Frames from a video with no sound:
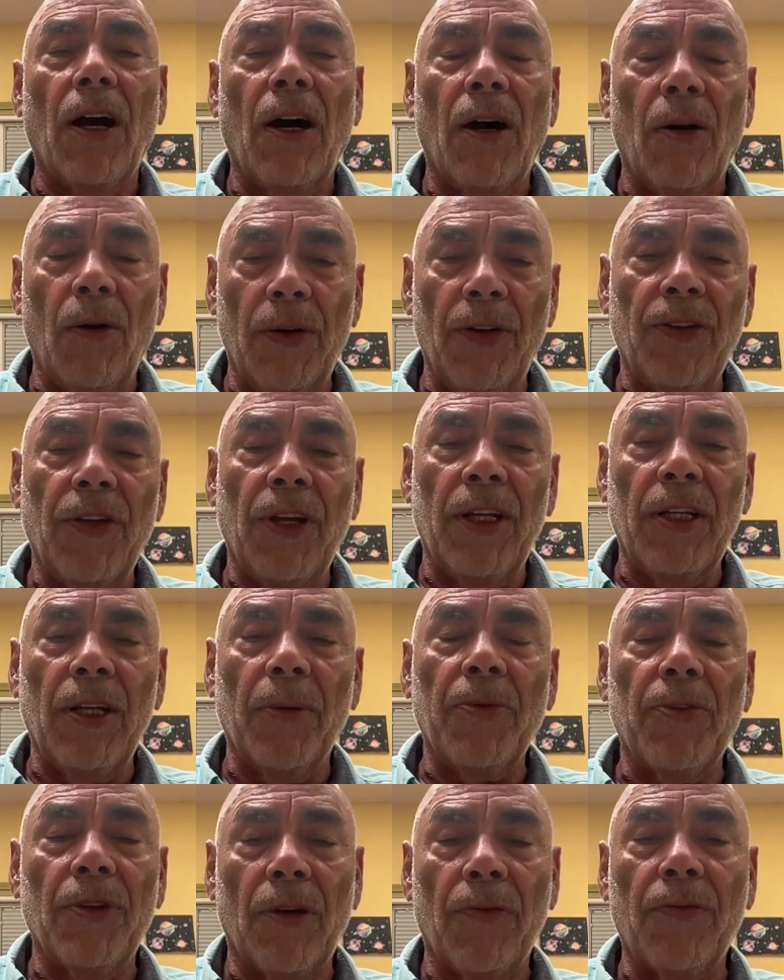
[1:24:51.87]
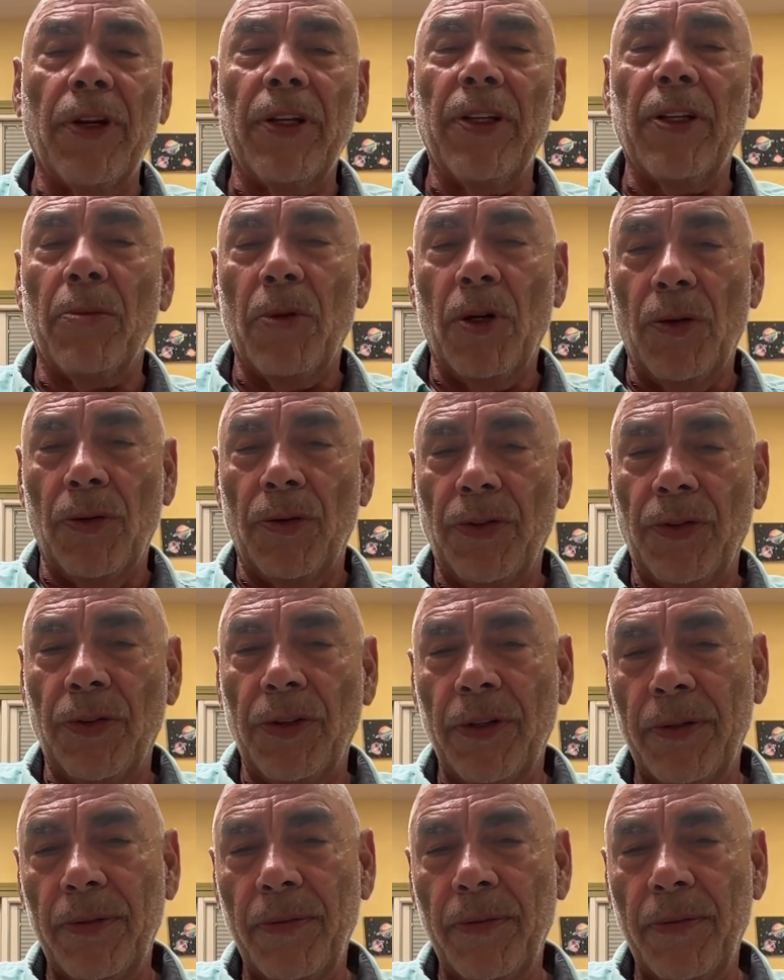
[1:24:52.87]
always end up suffering the most.